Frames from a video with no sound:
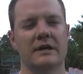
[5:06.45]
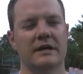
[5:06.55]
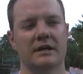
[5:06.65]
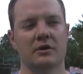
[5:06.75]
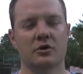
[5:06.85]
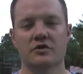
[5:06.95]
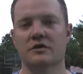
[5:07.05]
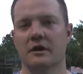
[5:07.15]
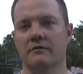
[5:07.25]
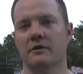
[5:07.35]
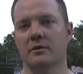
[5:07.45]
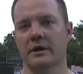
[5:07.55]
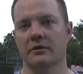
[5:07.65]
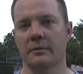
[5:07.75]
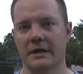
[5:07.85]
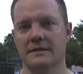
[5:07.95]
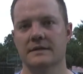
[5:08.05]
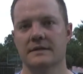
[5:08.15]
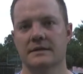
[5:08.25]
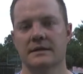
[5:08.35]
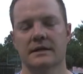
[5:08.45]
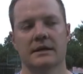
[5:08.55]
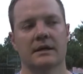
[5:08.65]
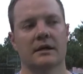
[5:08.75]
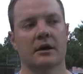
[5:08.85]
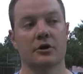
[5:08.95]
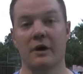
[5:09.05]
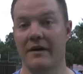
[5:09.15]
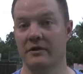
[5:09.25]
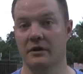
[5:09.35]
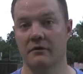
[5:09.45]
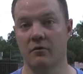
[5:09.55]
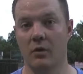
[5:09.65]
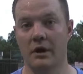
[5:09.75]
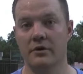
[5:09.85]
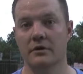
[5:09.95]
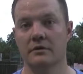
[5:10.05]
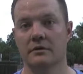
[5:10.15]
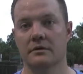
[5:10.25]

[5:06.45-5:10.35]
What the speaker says: eating good stuff on a regular basis? Are you having enough water?